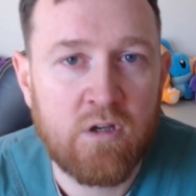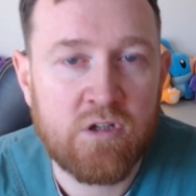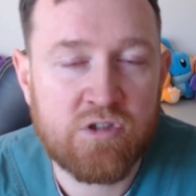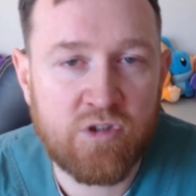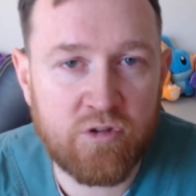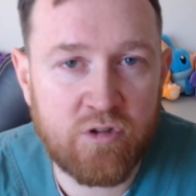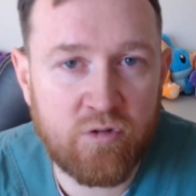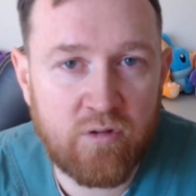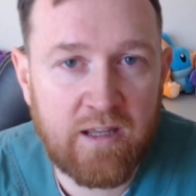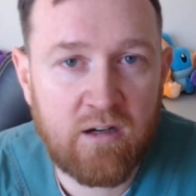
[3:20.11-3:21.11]
So to
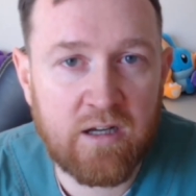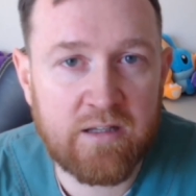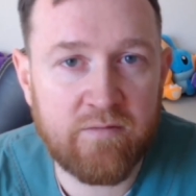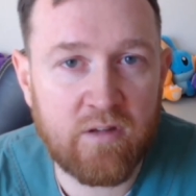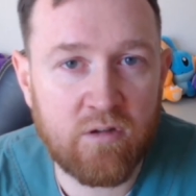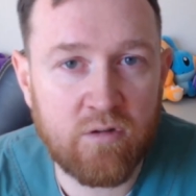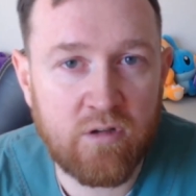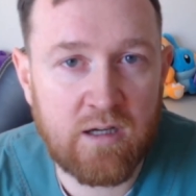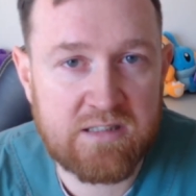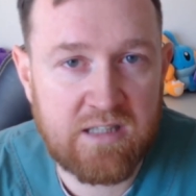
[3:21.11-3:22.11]
do that,
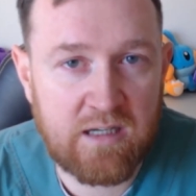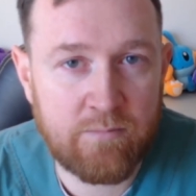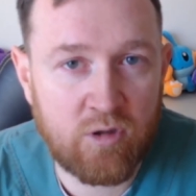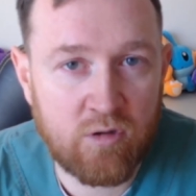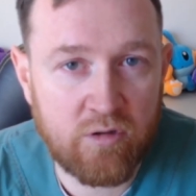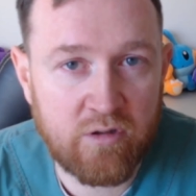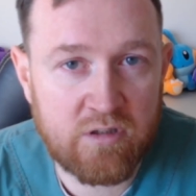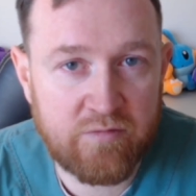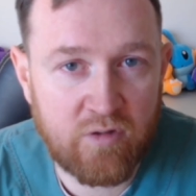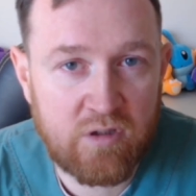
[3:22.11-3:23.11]
I start him on glucose
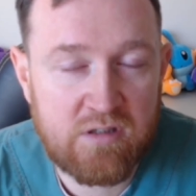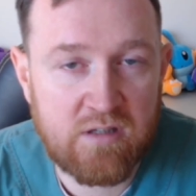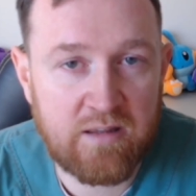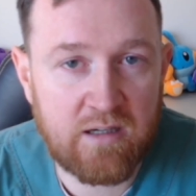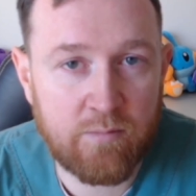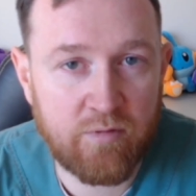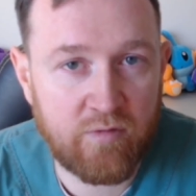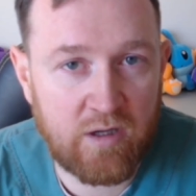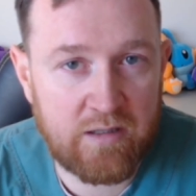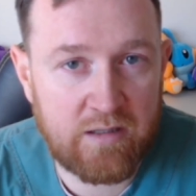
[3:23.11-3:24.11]
first, and then I
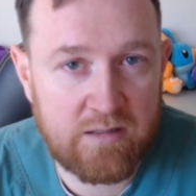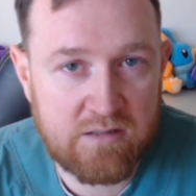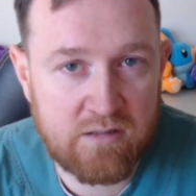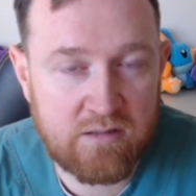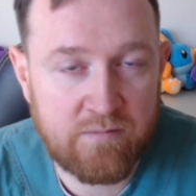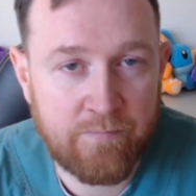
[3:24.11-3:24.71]
provide insulin.